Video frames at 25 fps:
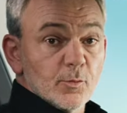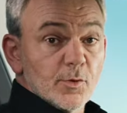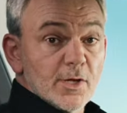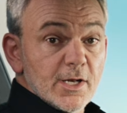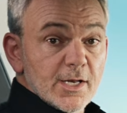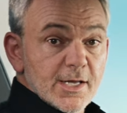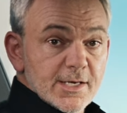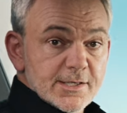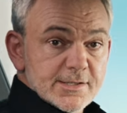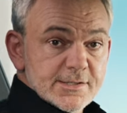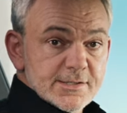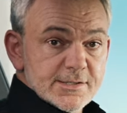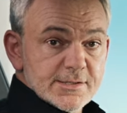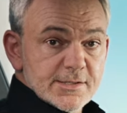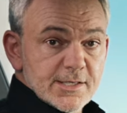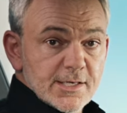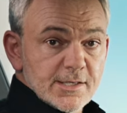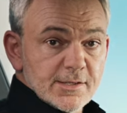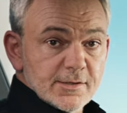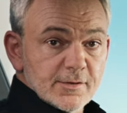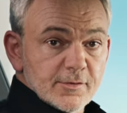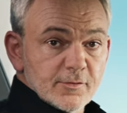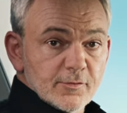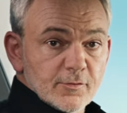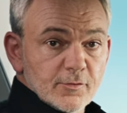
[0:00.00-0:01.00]
will
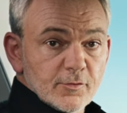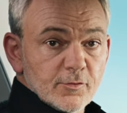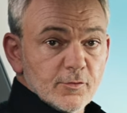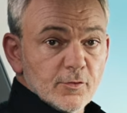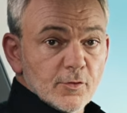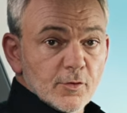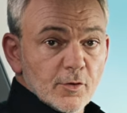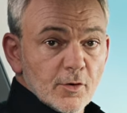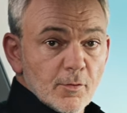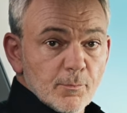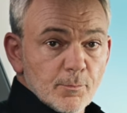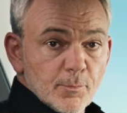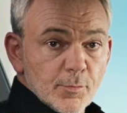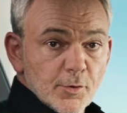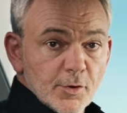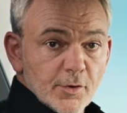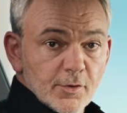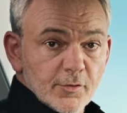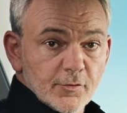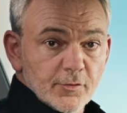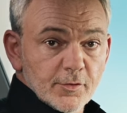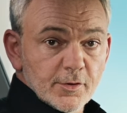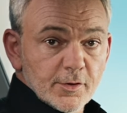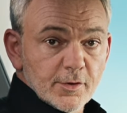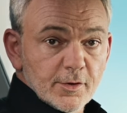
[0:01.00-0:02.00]
extend your
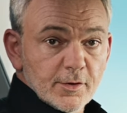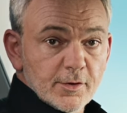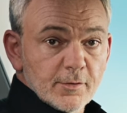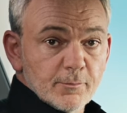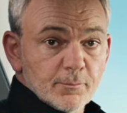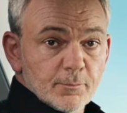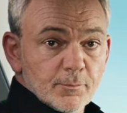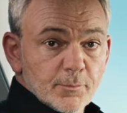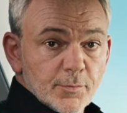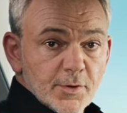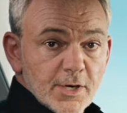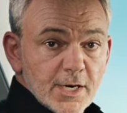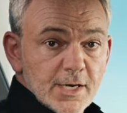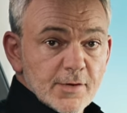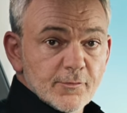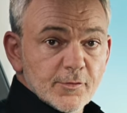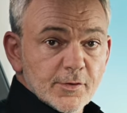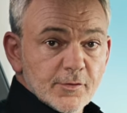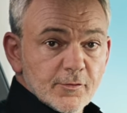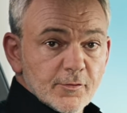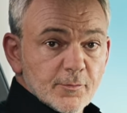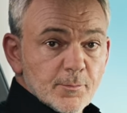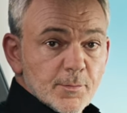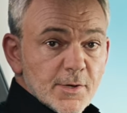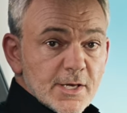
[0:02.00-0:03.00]
personal
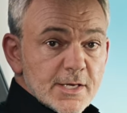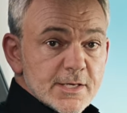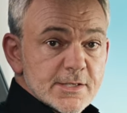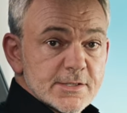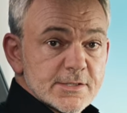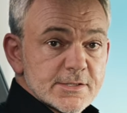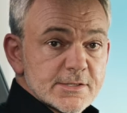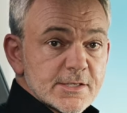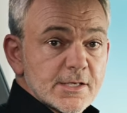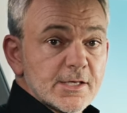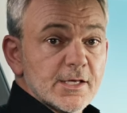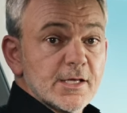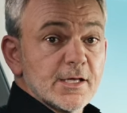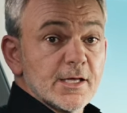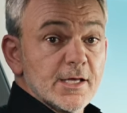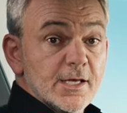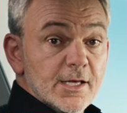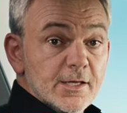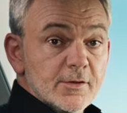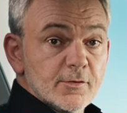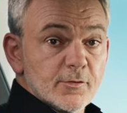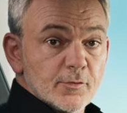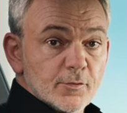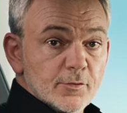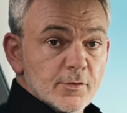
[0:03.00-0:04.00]
private space
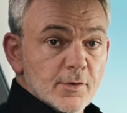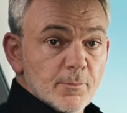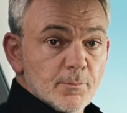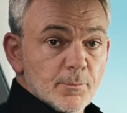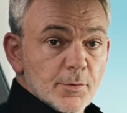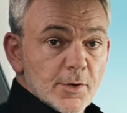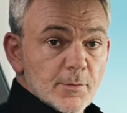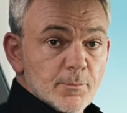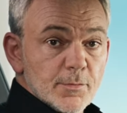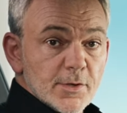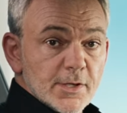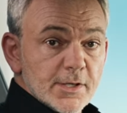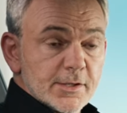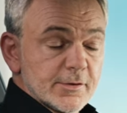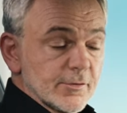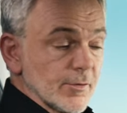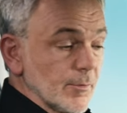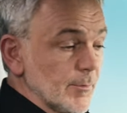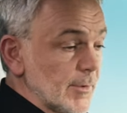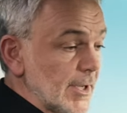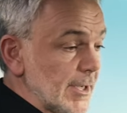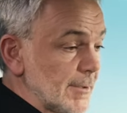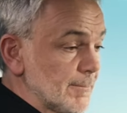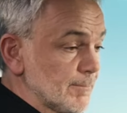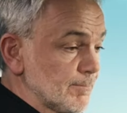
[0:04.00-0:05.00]
into the public
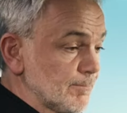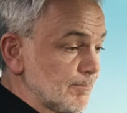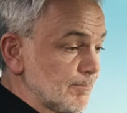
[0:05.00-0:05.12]
domain.